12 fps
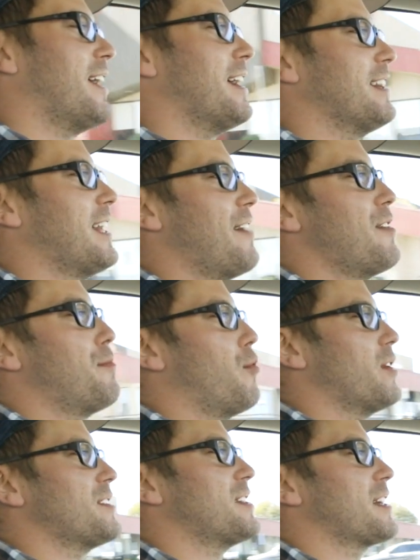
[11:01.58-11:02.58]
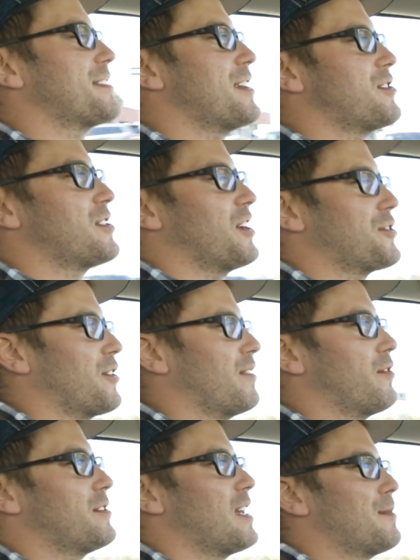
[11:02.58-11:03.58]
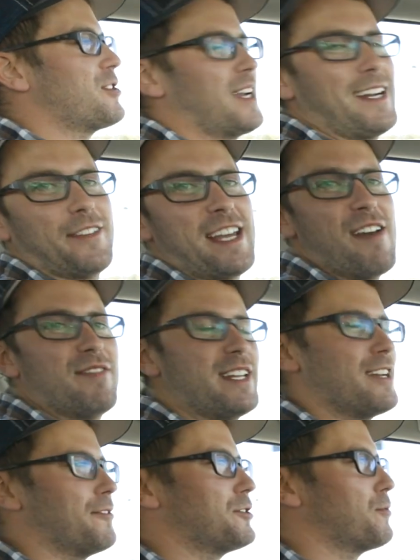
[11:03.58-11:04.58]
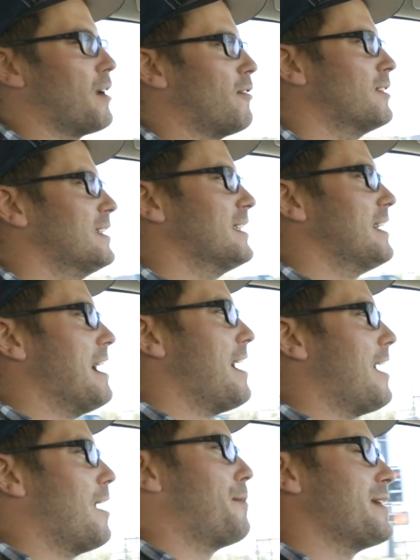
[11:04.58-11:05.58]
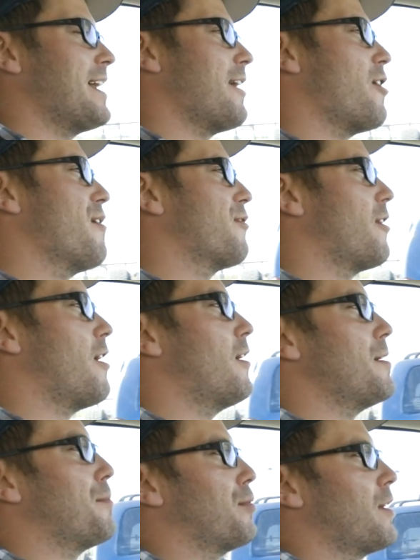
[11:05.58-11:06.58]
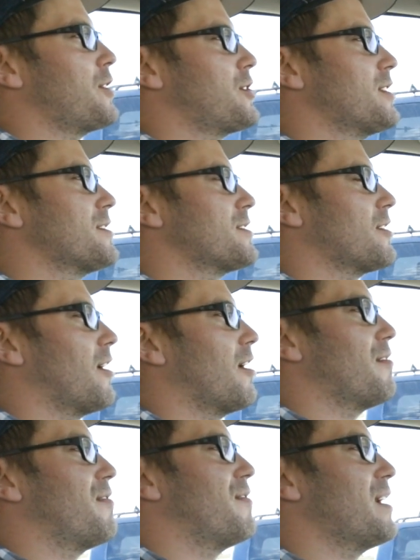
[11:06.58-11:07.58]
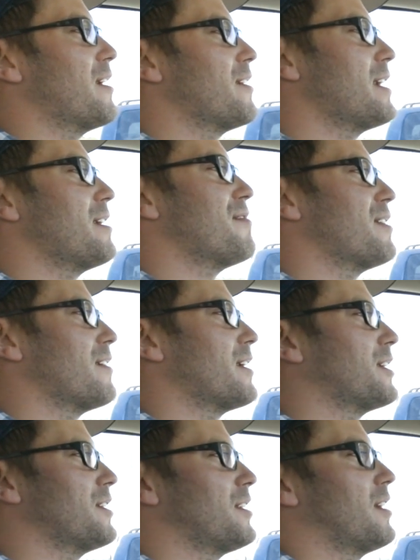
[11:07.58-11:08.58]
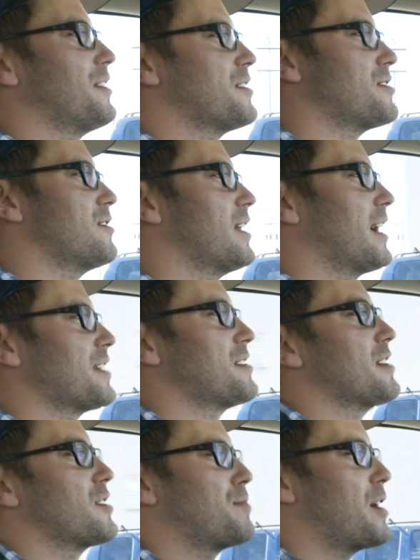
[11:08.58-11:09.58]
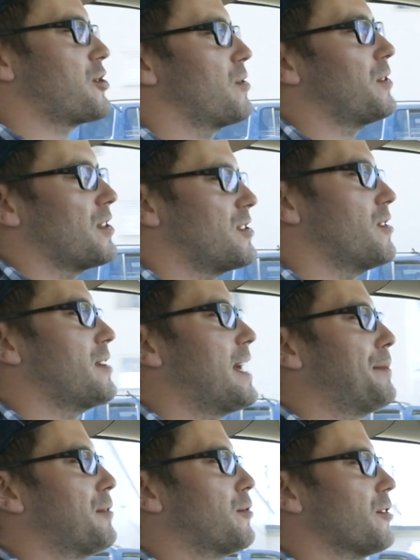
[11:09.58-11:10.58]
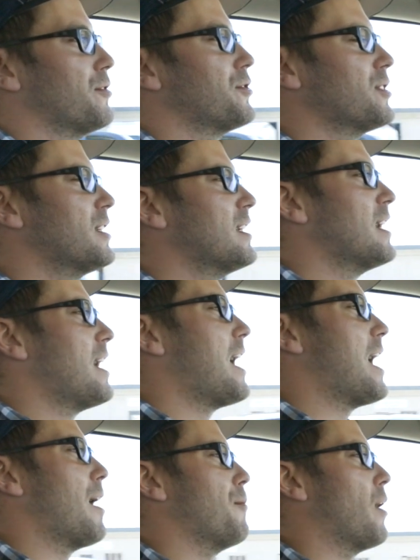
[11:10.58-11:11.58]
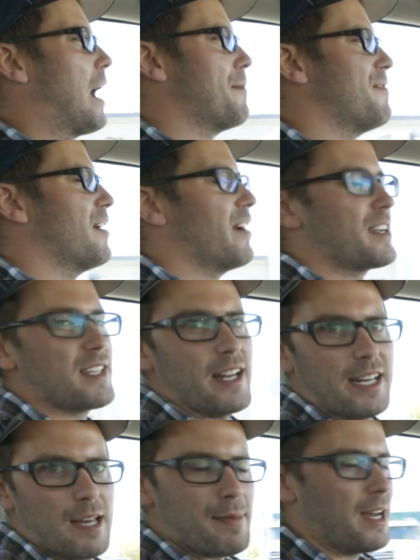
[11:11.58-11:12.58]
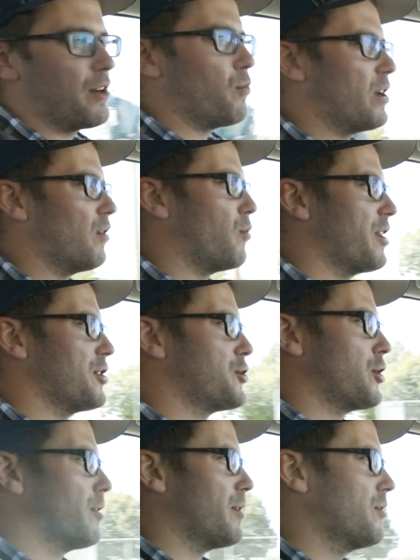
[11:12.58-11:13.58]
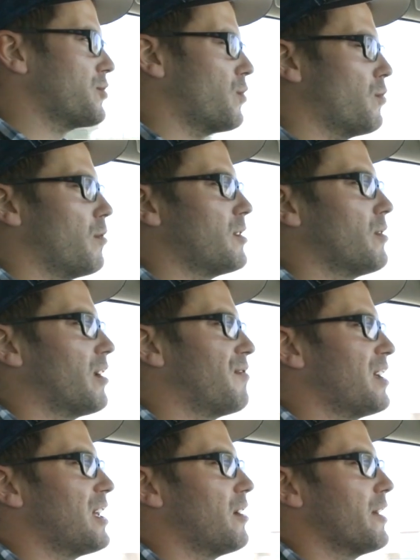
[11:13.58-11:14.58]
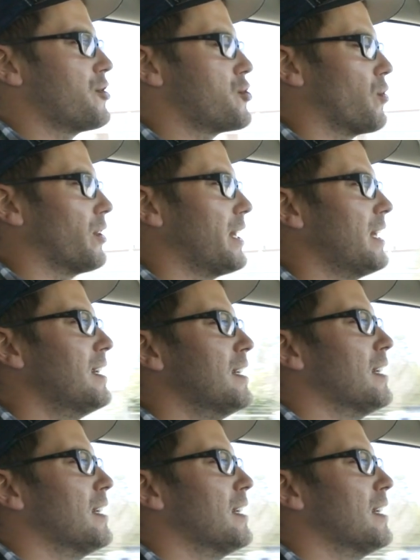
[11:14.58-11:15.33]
11.6-inch touchscreen infotainment, check out that video as well. But yeah, overall impressions are very, very good on this new Legacy, especially with this new adaptive cruise. I'm very excited to get behind the wheel of one of the turbos. We will be doing a video here shortly